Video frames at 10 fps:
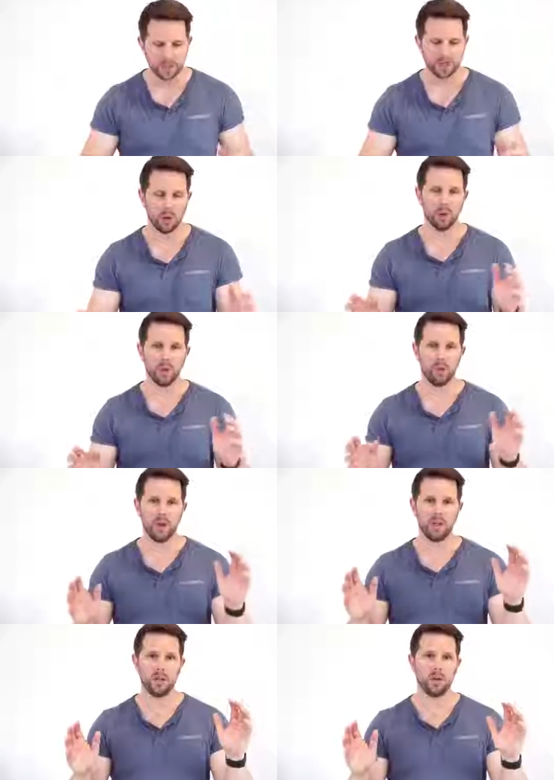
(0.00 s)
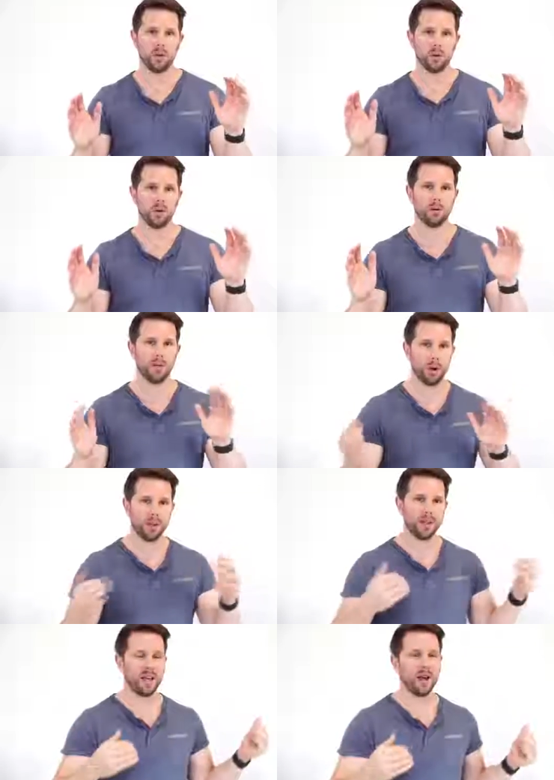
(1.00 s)
So when you're
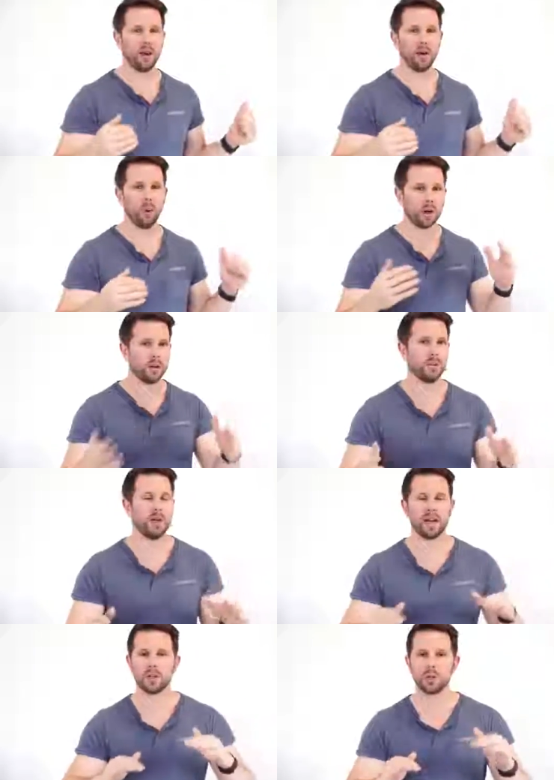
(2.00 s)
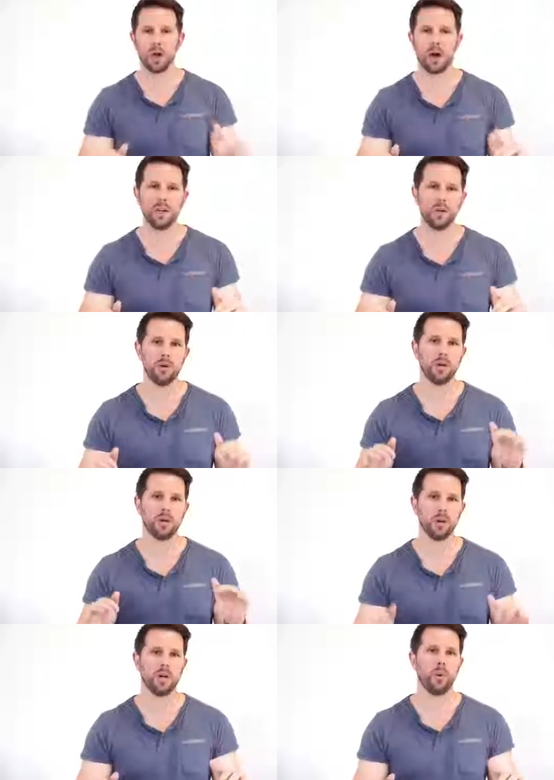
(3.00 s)
going there or coming back, try to do
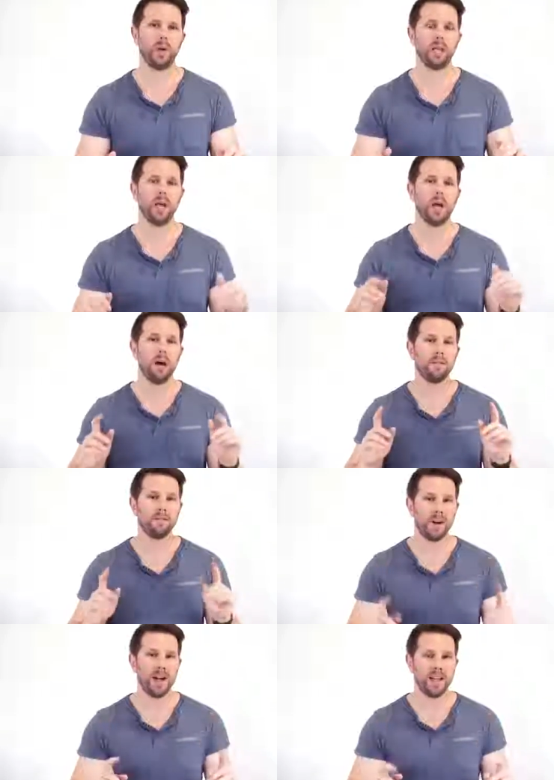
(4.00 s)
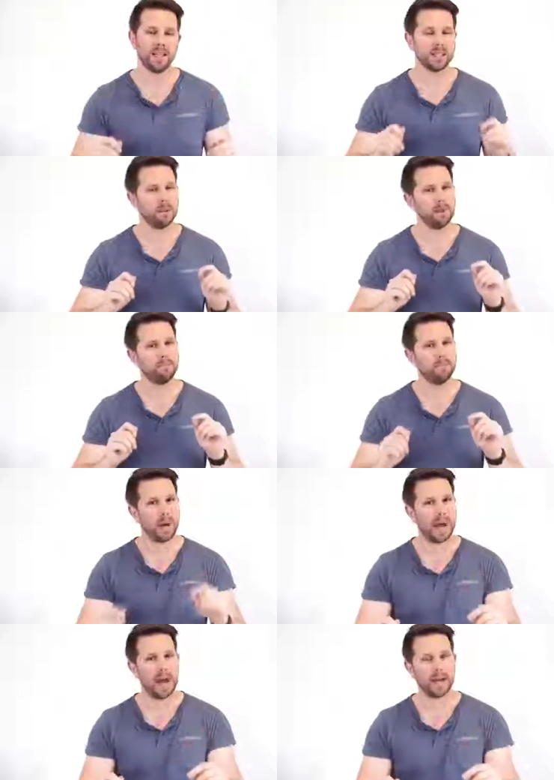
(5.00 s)
it during a weekday. Fridays coming
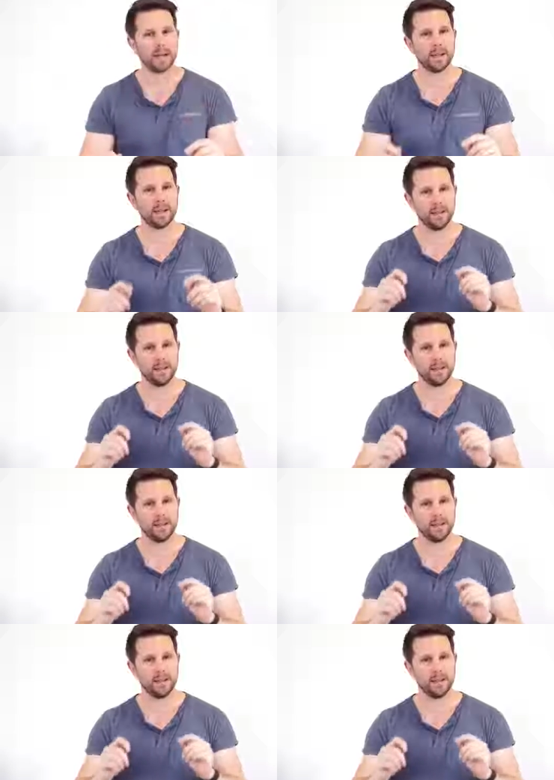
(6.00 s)
back